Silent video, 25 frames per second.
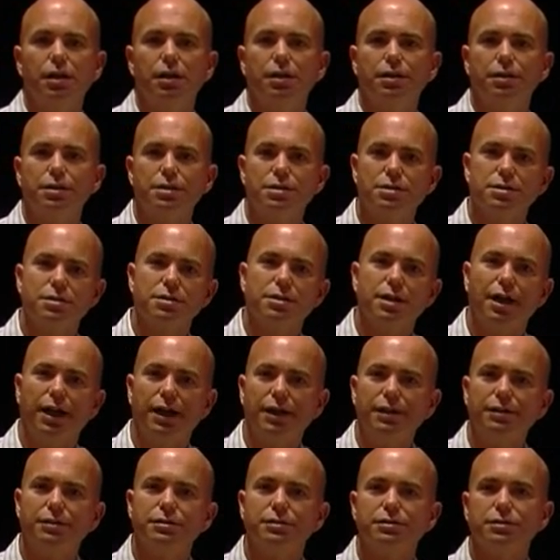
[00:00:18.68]
This is
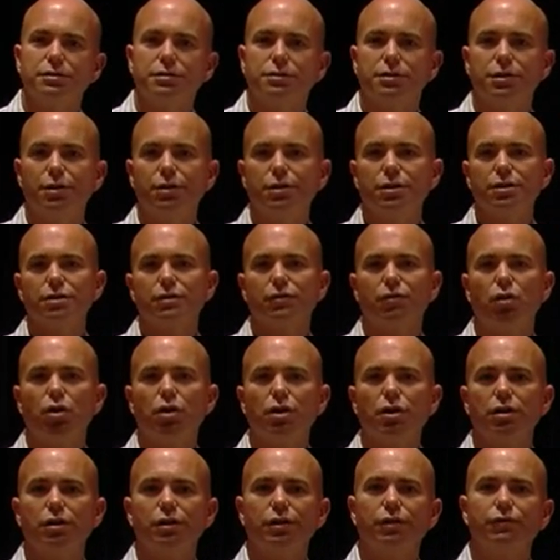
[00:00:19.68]
a series of
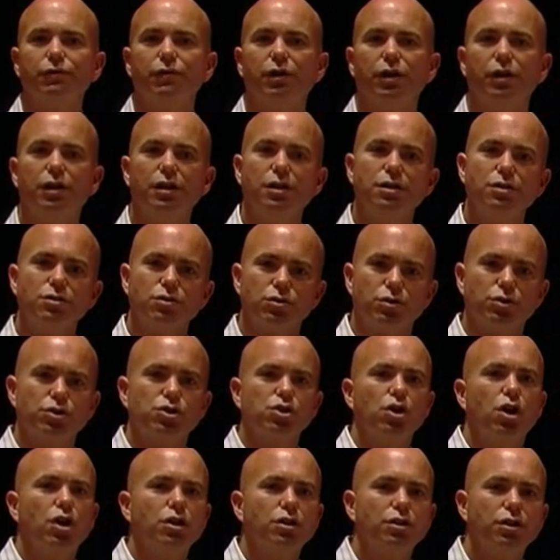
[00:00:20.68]
ongoing videos or
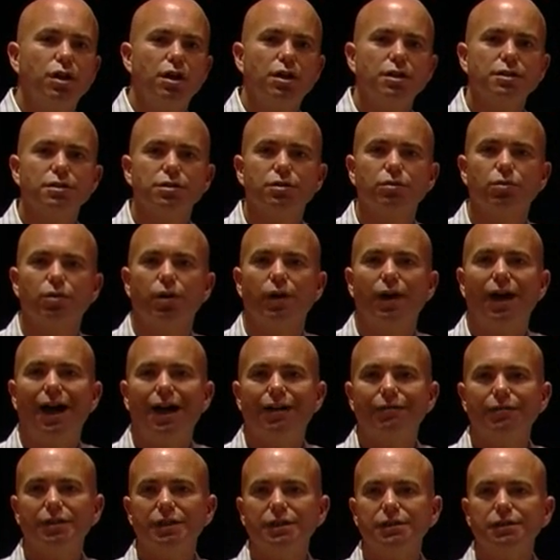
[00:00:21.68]
chalk talks that we're
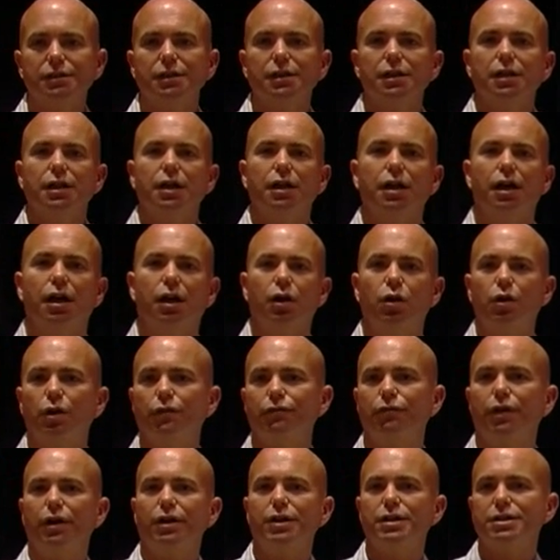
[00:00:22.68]
having uh,
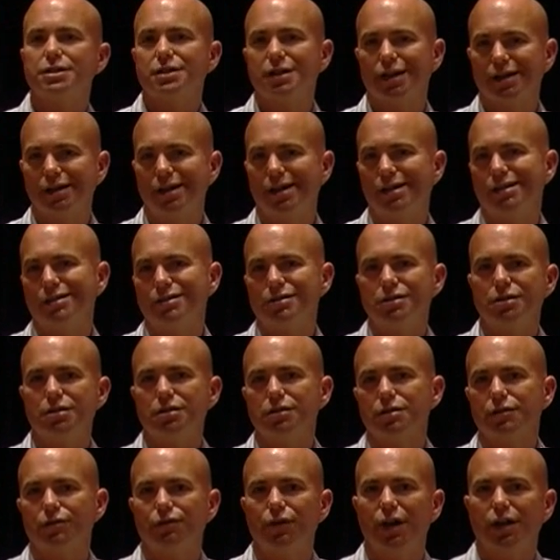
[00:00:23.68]
on various
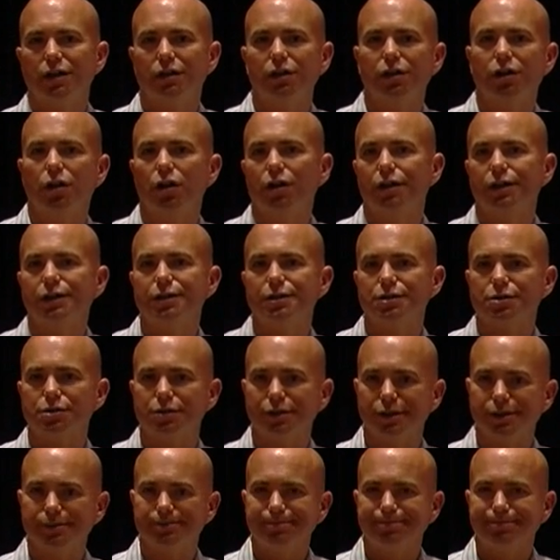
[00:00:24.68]
technologies affecting our industry.